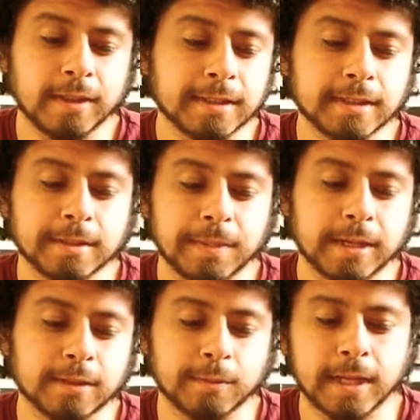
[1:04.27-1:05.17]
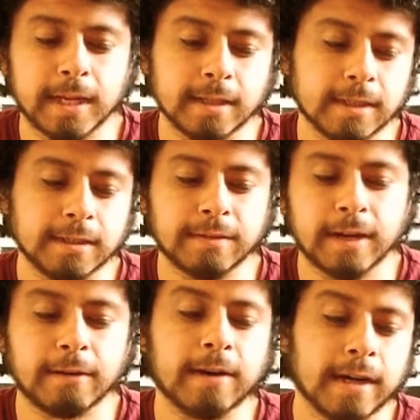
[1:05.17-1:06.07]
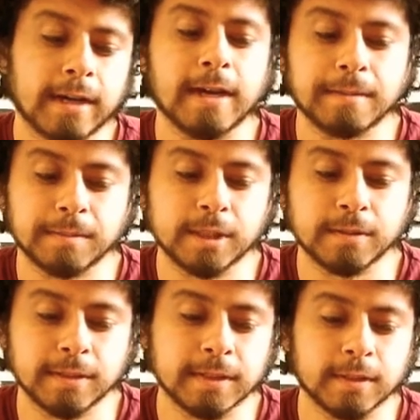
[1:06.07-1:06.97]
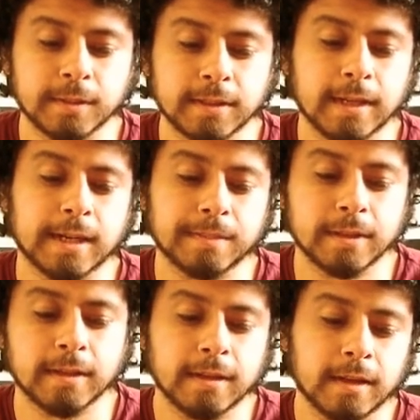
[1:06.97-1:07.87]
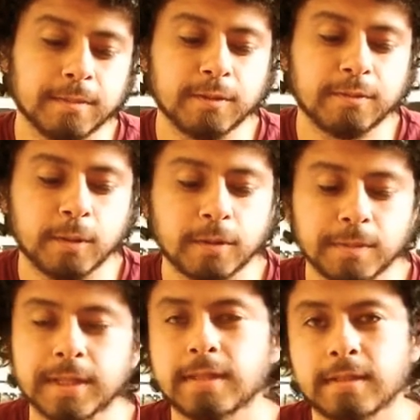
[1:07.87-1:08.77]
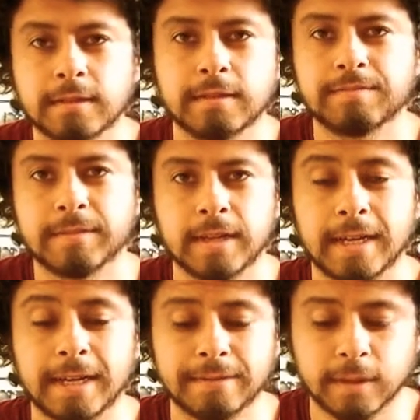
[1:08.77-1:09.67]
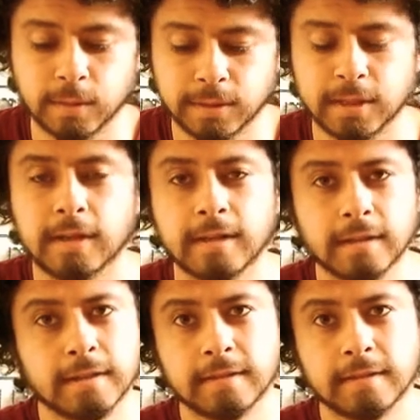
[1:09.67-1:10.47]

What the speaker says: this is about the reality of how I am choosing to adapt and move forward because life goes on.